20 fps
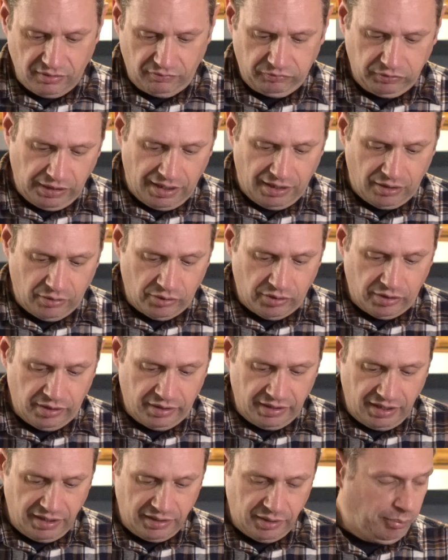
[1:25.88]
the
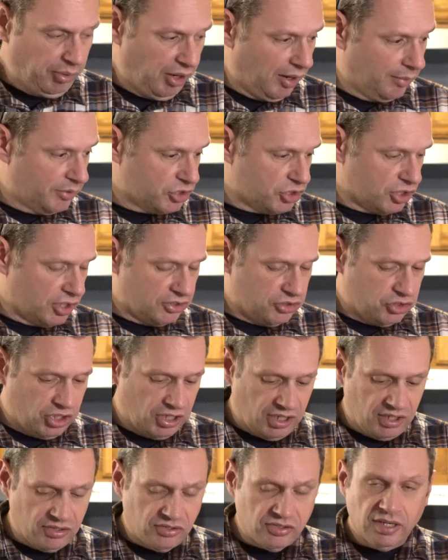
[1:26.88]
flour, and the Parmesan
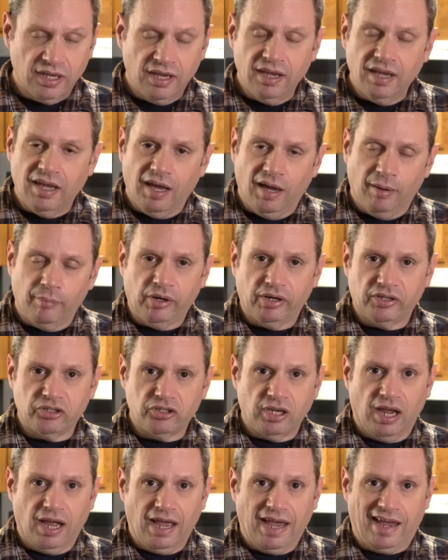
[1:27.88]
cheese. I'm gonna
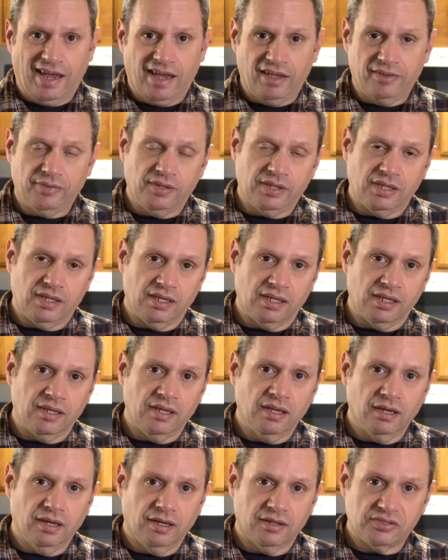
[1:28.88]
add the
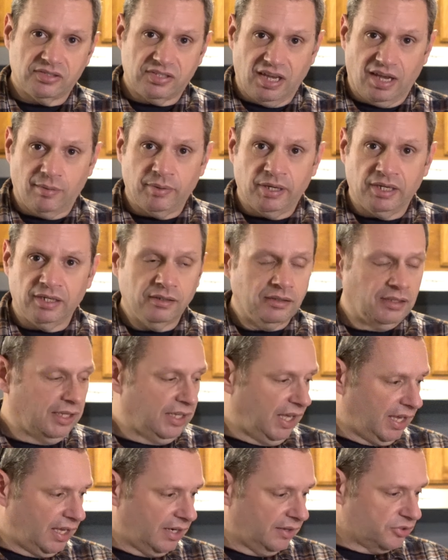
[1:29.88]
salmon, the
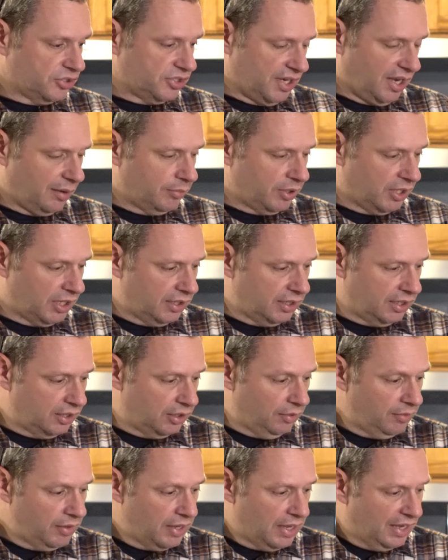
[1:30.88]
can of salmon in
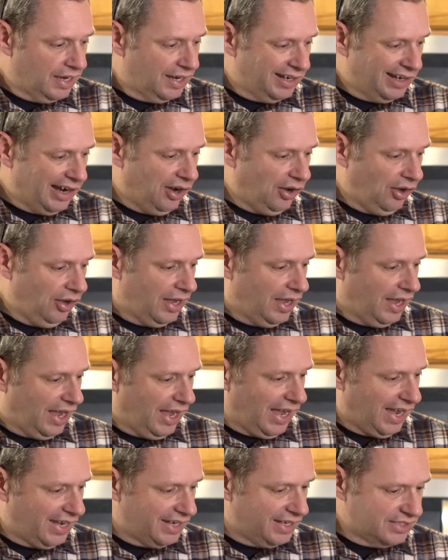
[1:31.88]
here. Now,
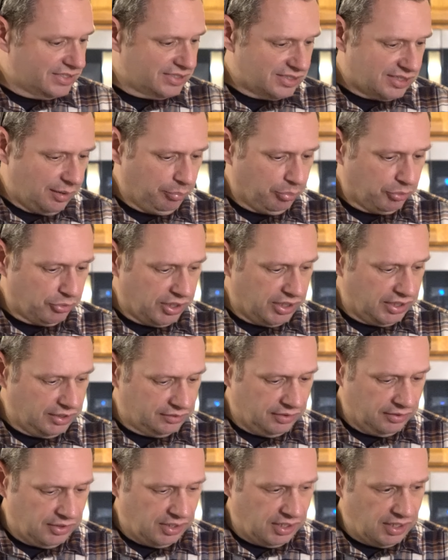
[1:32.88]
I separate
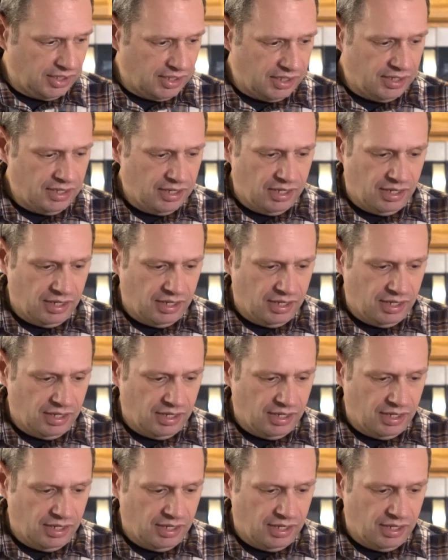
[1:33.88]
the